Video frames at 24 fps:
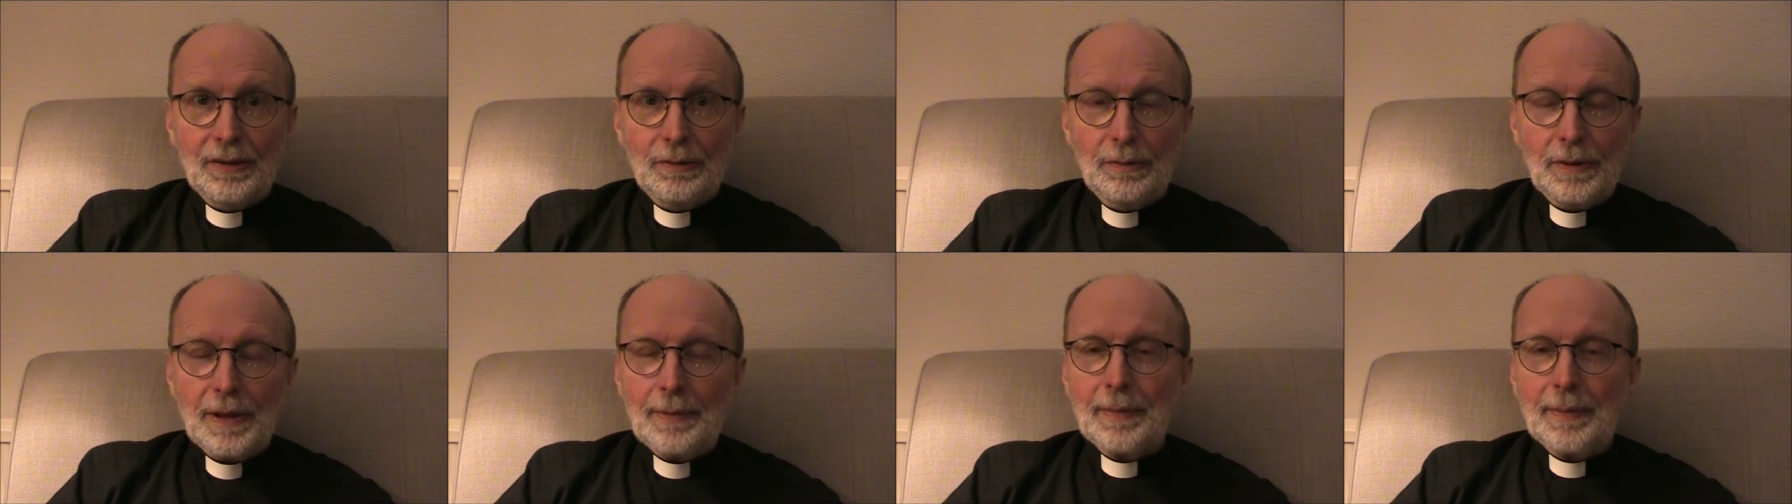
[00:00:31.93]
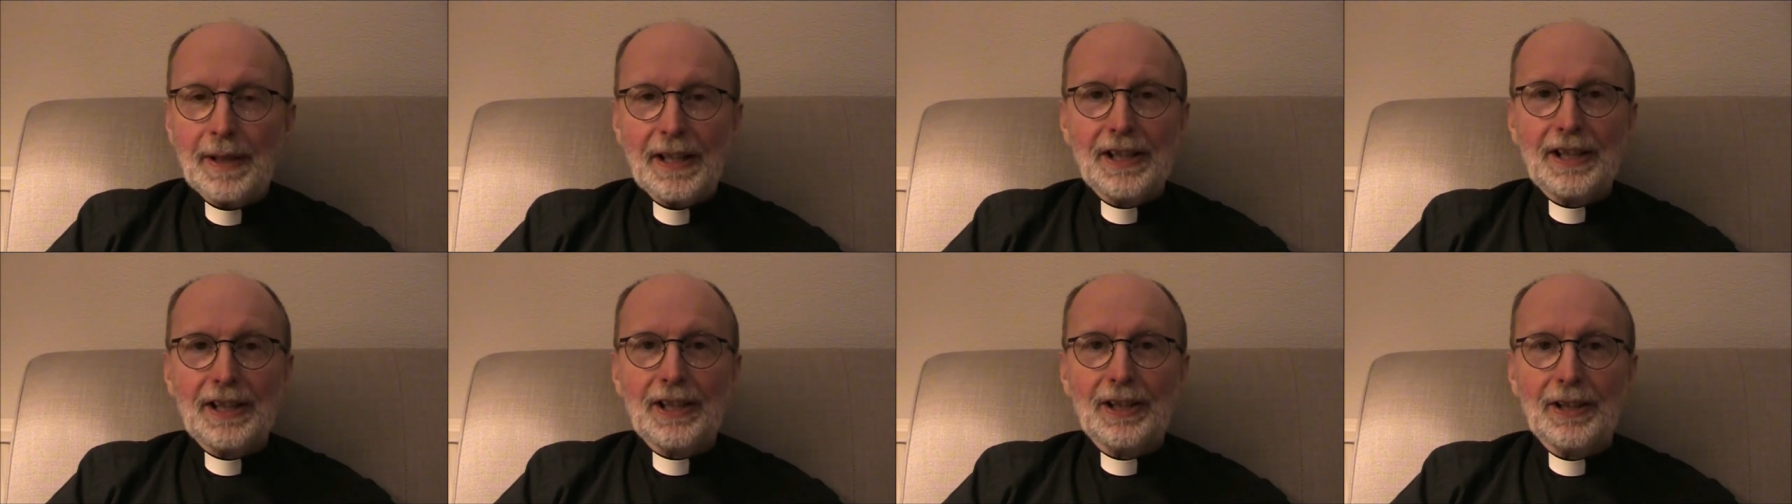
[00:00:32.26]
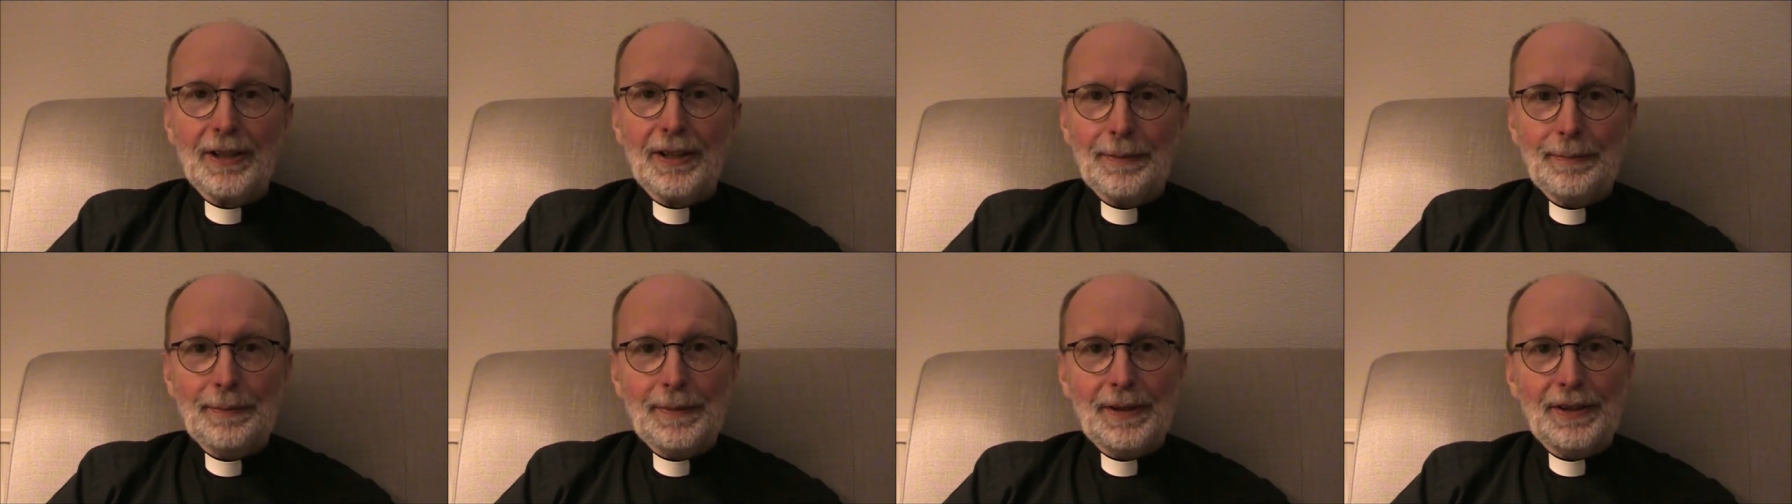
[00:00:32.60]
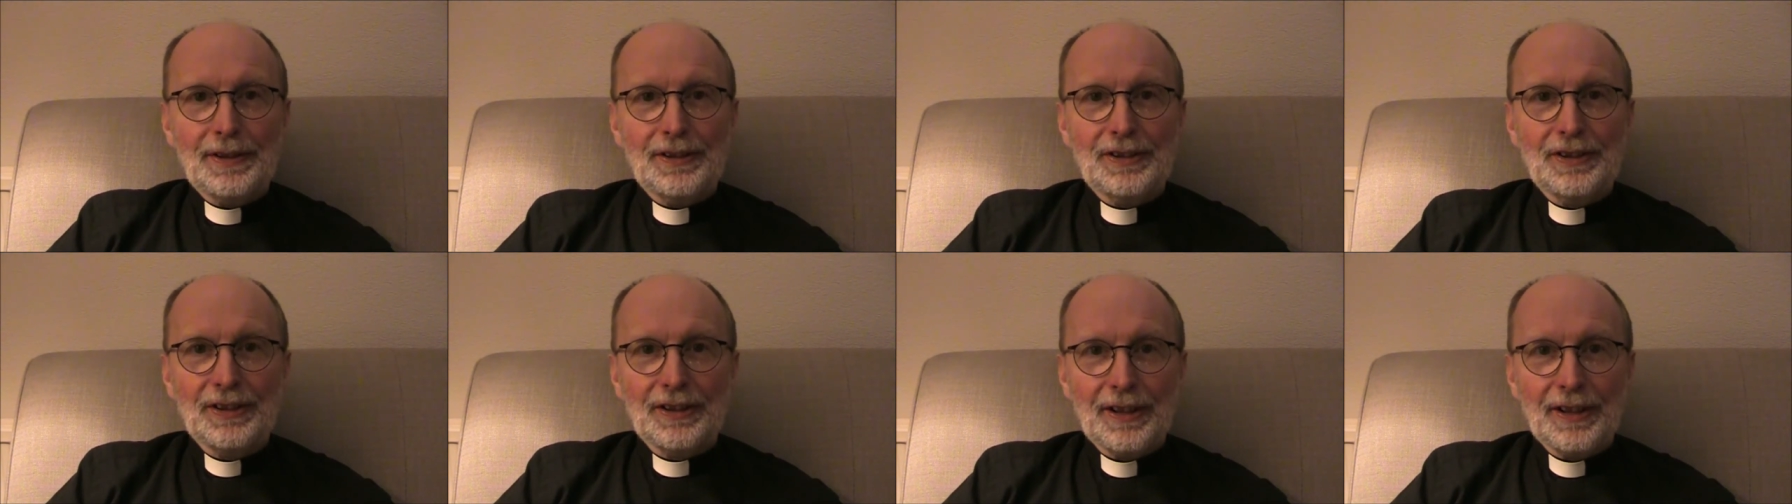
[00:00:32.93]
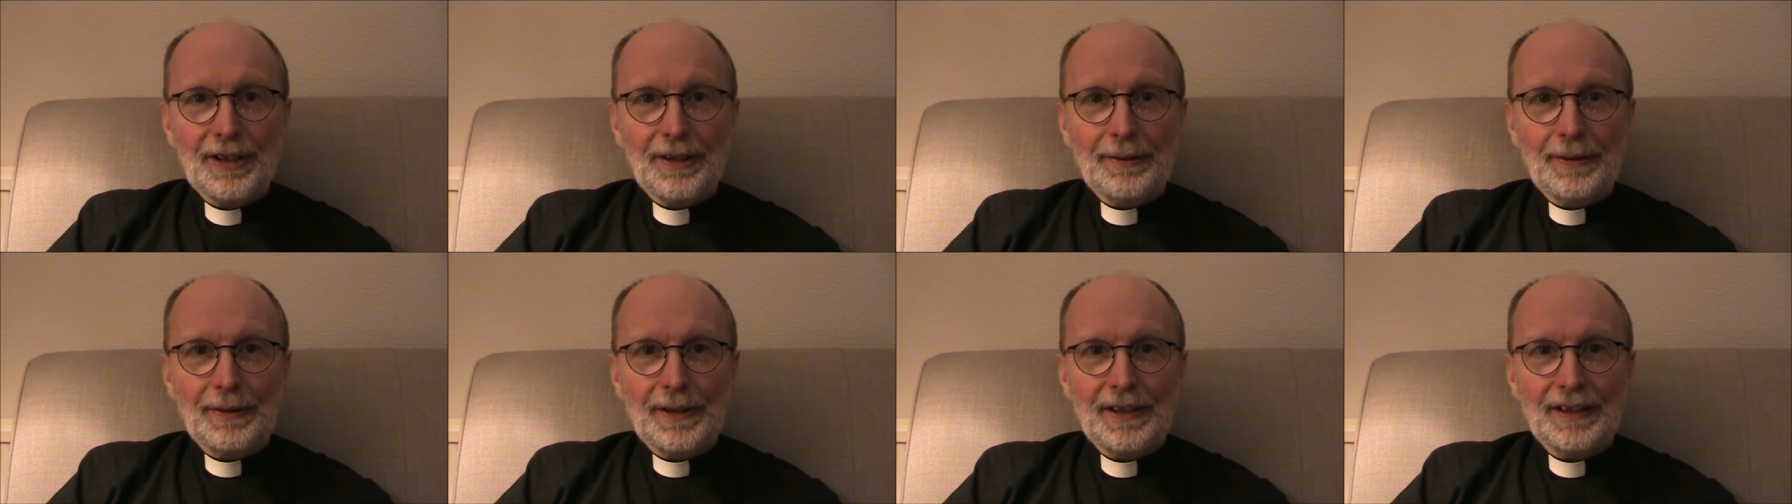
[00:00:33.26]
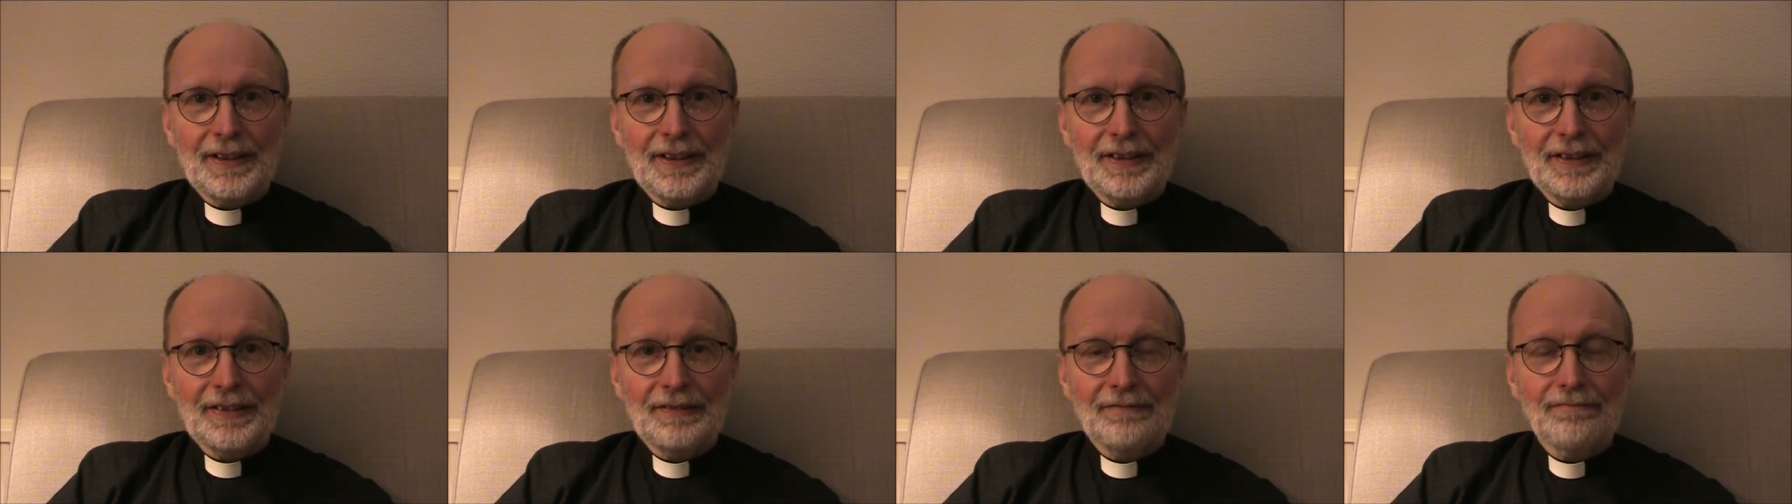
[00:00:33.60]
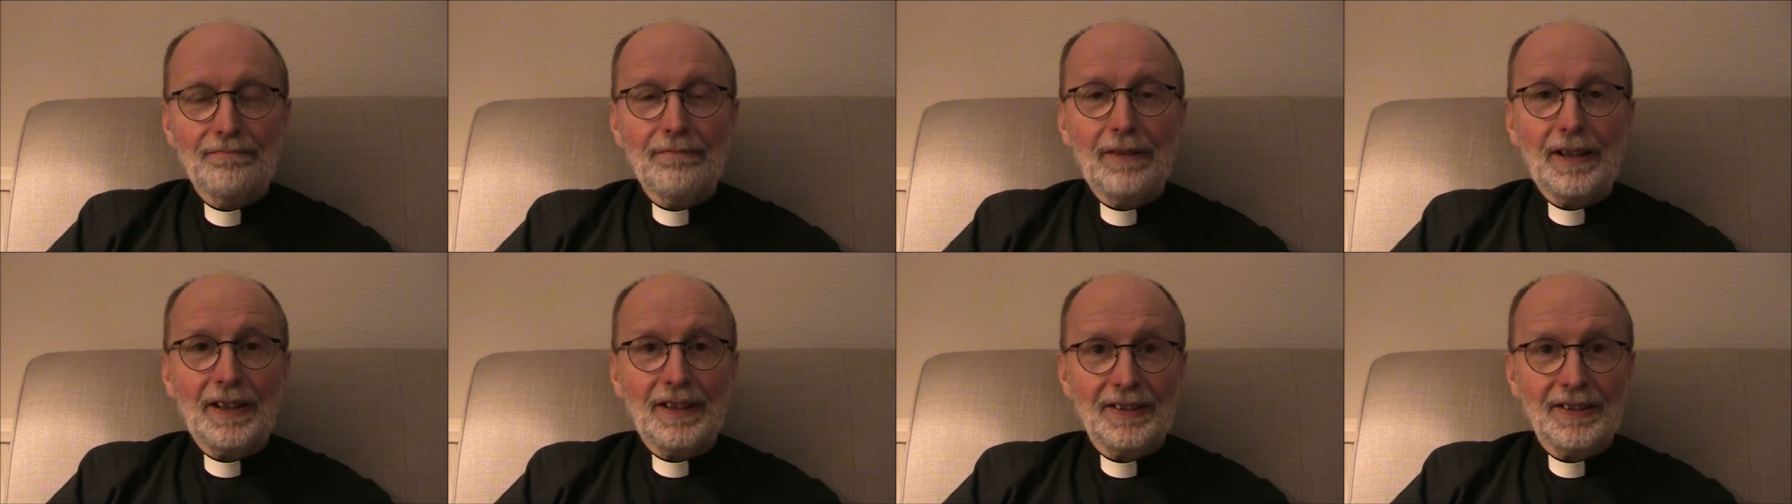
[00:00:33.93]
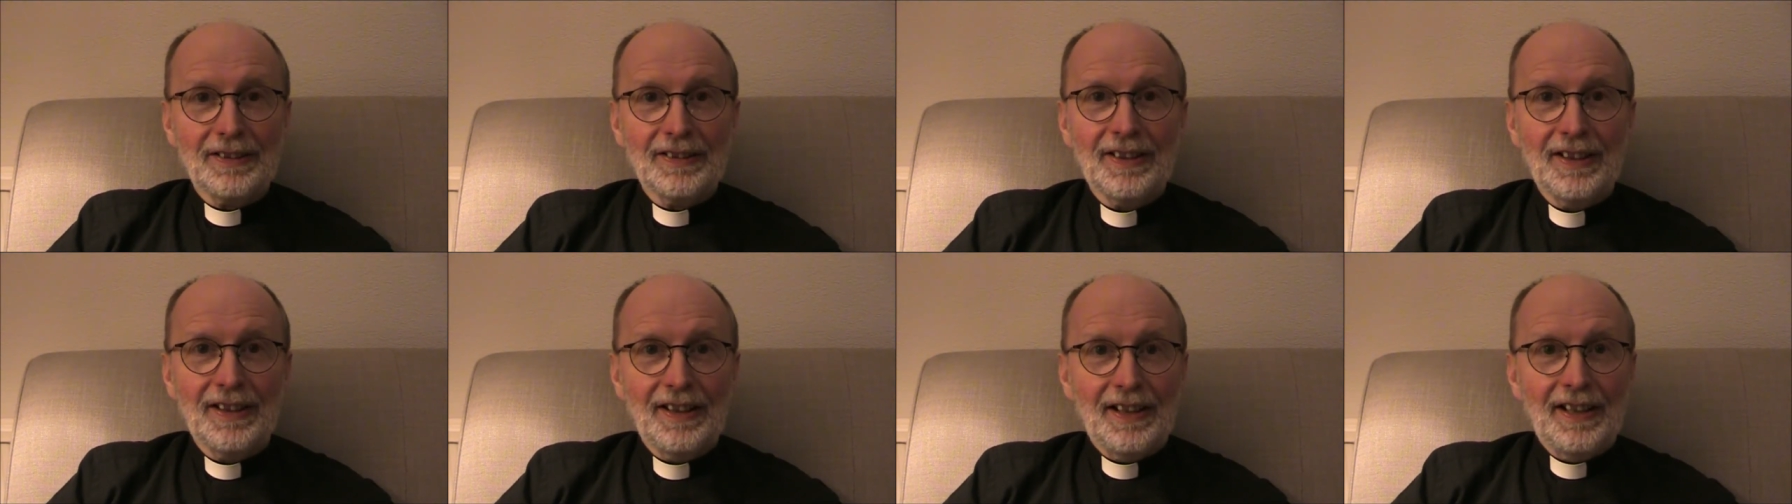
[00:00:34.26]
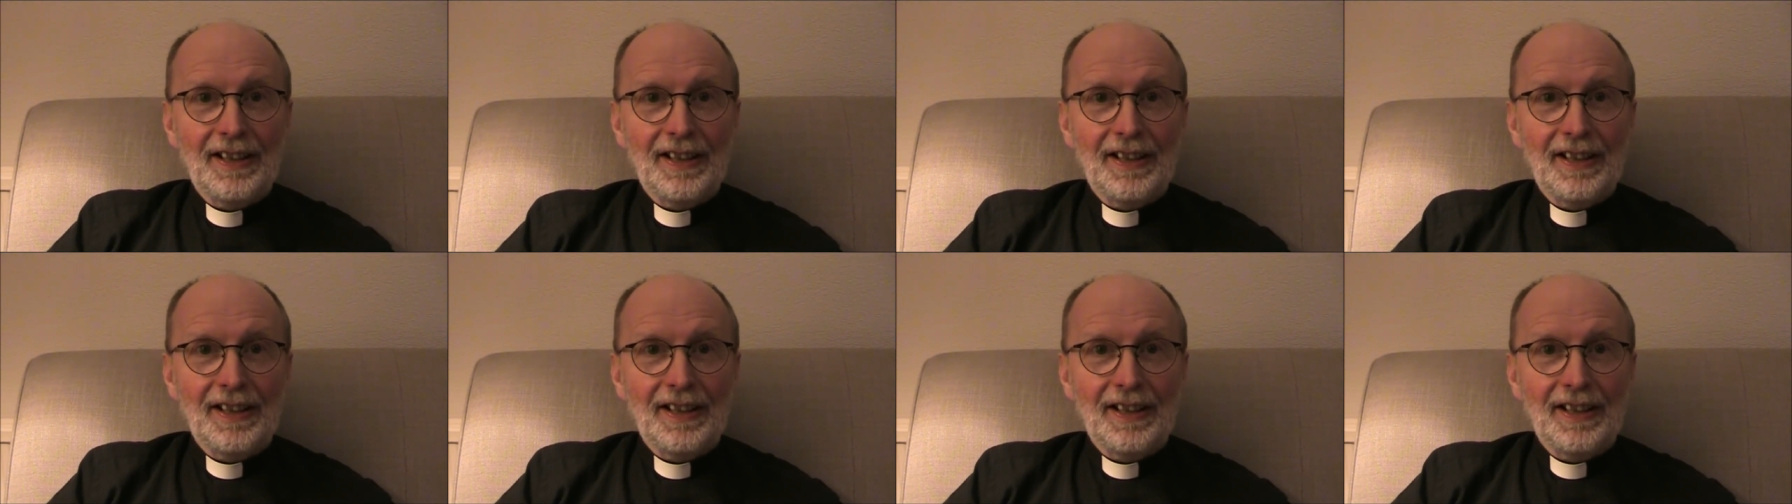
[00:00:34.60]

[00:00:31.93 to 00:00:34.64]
we may come to know it. Well,